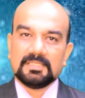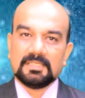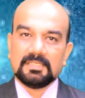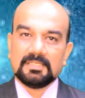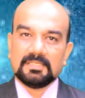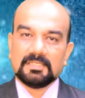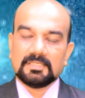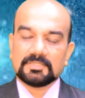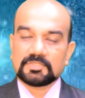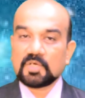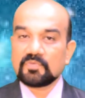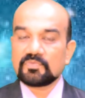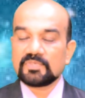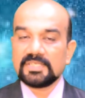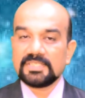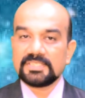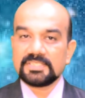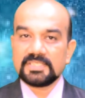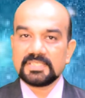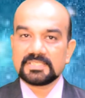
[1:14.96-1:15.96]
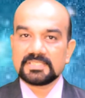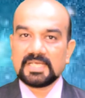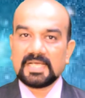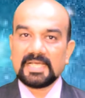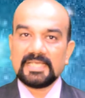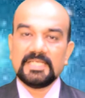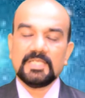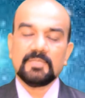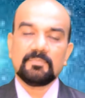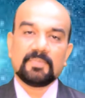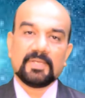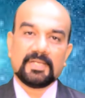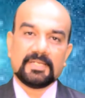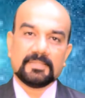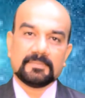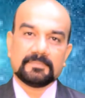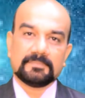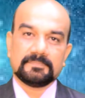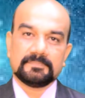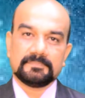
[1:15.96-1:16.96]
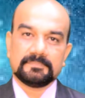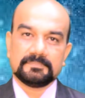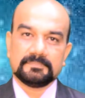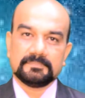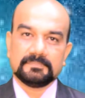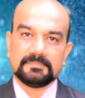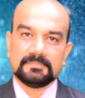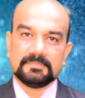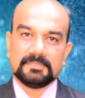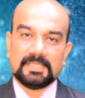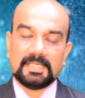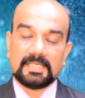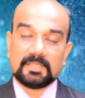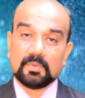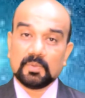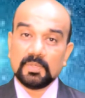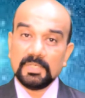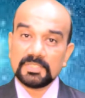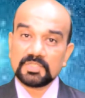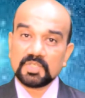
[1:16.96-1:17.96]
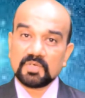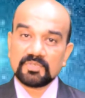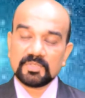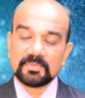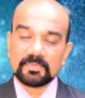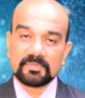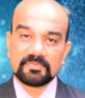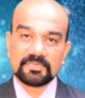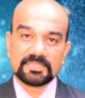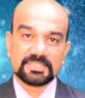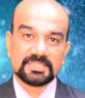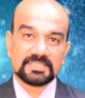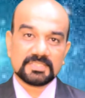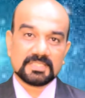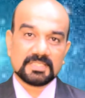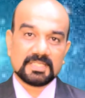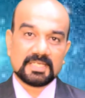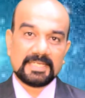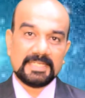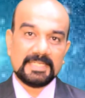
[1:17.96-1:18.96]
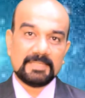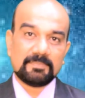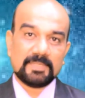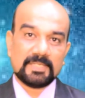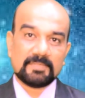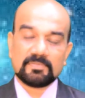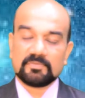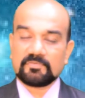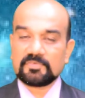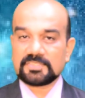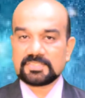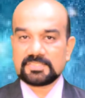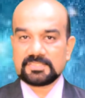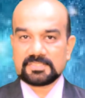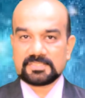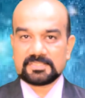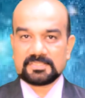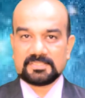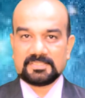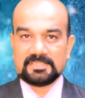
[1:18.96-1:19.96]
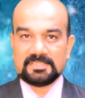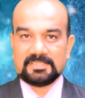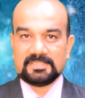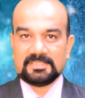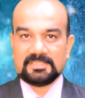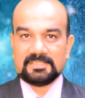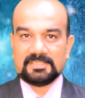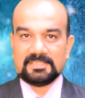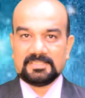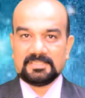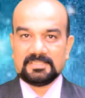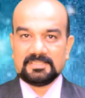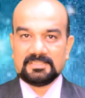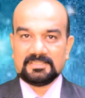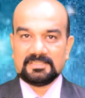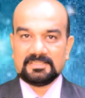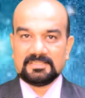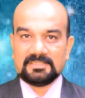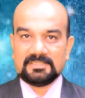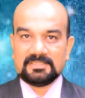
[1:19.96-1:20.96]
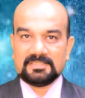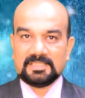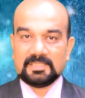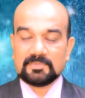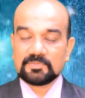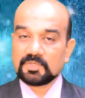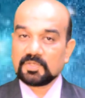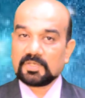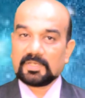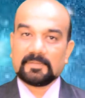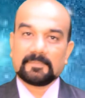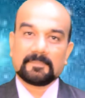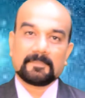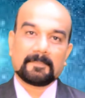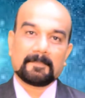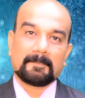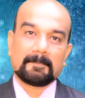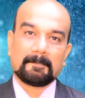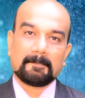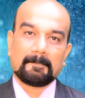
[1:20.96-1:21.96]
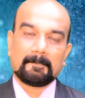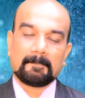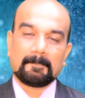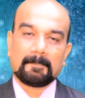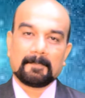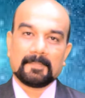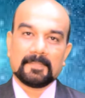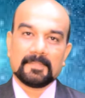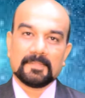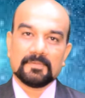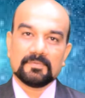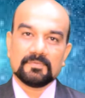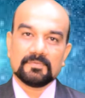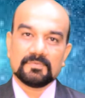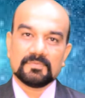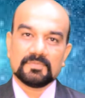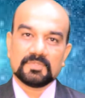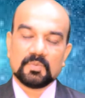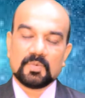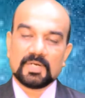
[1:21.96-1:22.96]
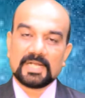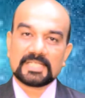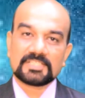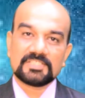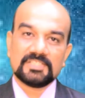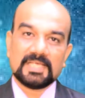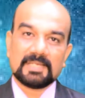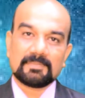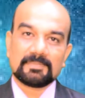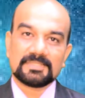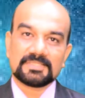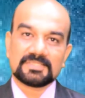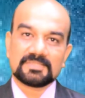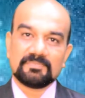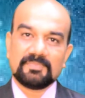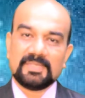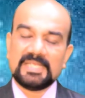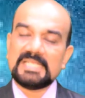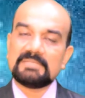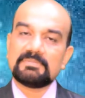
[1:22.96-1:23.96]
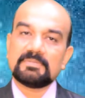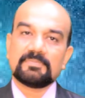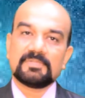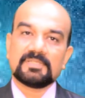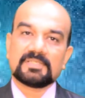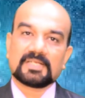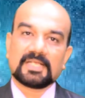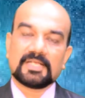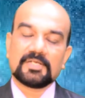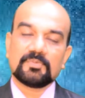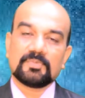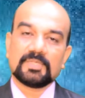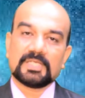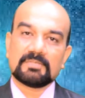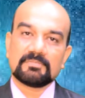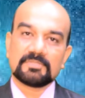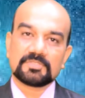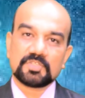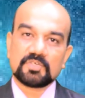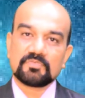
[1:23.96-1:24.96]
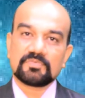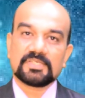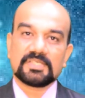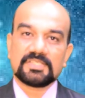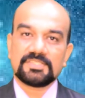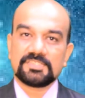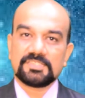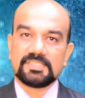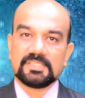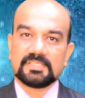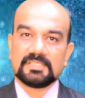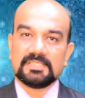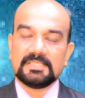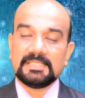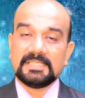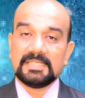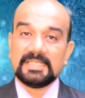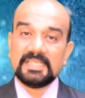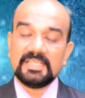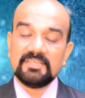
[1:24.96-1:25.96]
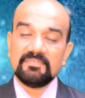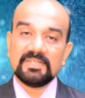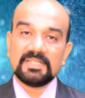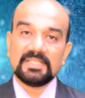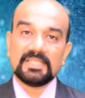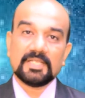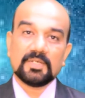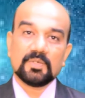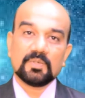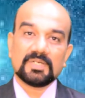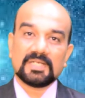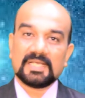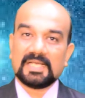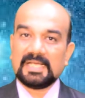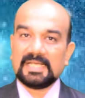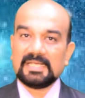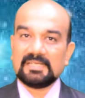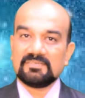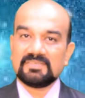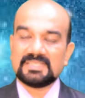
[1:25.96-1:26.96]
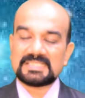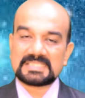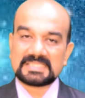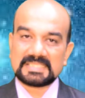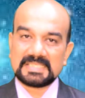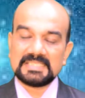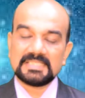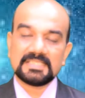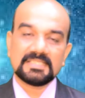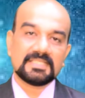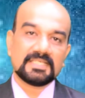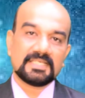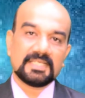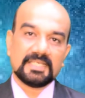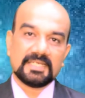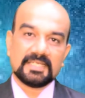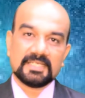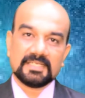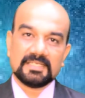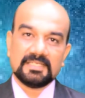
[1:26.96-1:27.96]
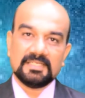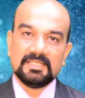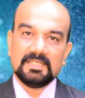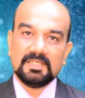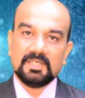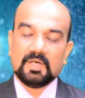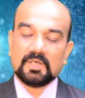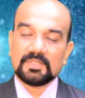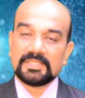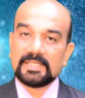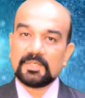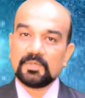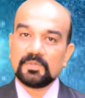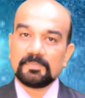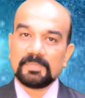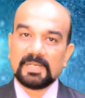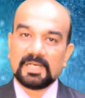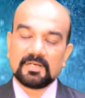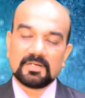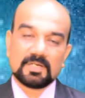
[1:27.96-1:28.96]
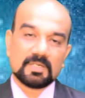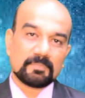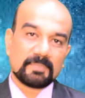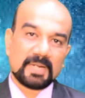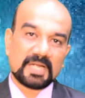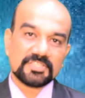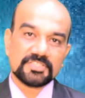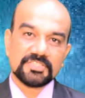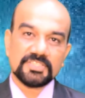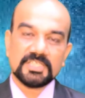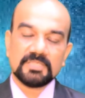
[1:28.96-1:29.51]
uh, software engineers are highly paid and only software professions are the highly paid professions. I'm sorry. So what actually happens? Many people try to become a software engineer, even they don't have a strength in that area or they don't are not passionate